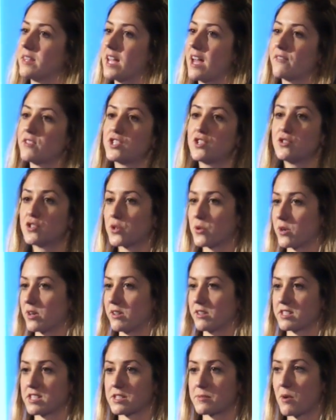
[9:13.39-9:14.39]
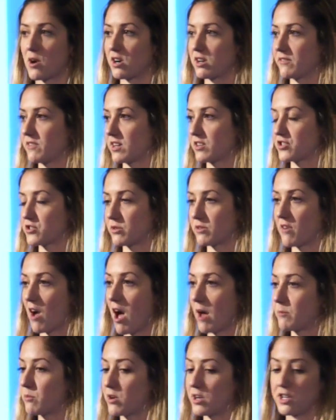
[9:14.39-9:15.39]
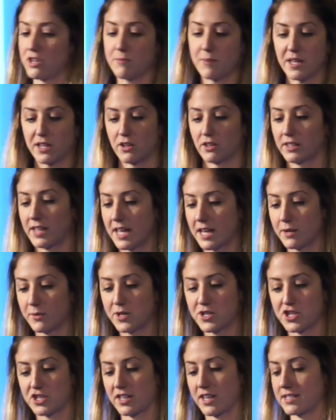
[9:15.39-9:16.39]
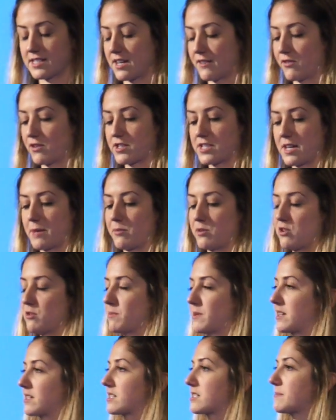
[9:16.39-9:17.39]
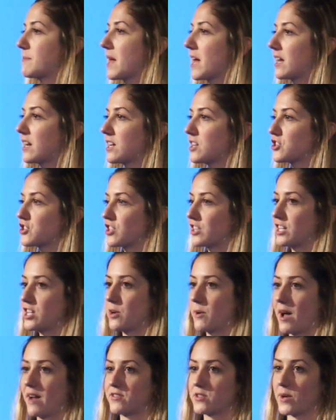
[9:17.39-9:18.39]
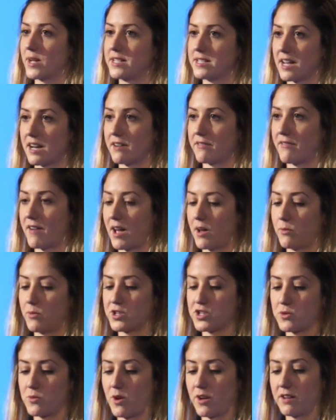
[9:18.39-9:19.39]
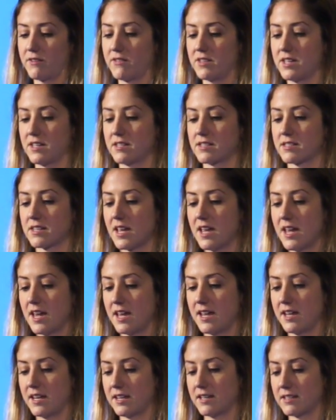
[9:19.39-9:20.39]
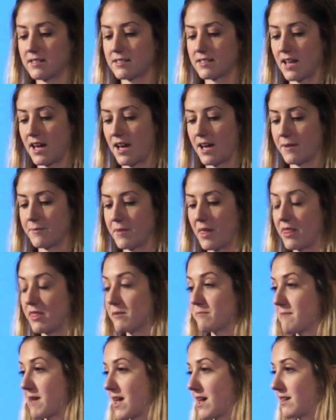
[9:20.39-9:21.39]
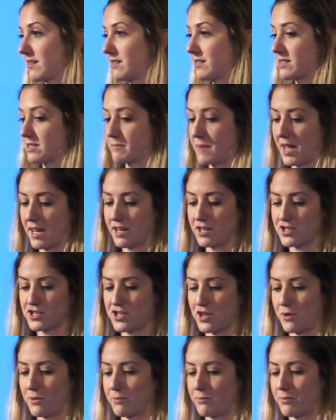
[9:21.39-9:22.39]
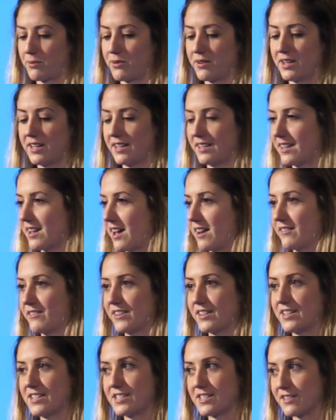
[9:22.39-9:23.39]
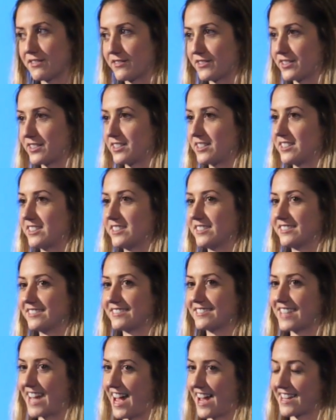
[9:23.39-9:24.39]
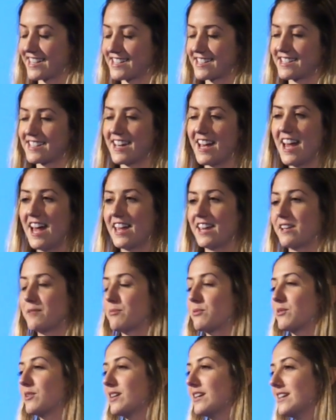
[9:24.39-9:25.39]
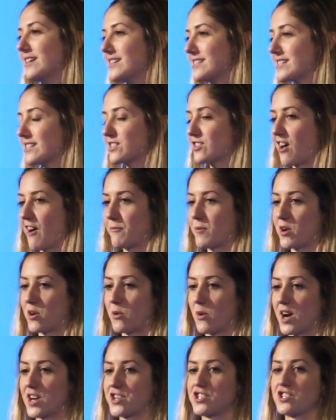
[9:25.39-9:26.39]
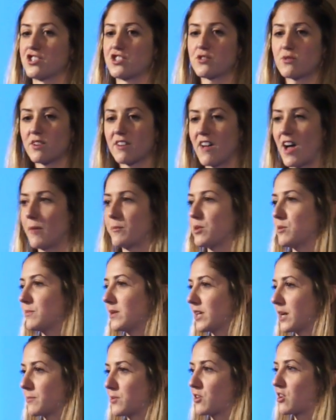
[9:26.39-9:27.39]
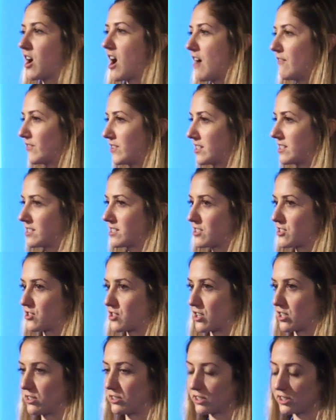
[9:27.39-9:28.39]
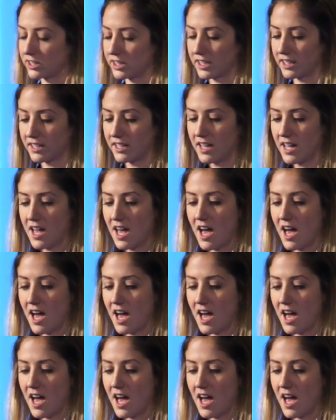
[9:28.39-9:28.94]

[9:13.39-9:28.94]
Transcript: they have a tutorial. This is part of their sort of onboarding. You pick your language, and let's say, for example, you pick Spanish, and then you have to identify which one of these is um, the man in Spanish. So pretty, not a very difficult test. They had pretty easy softball questions, sort of help you build up your confidence and start learning.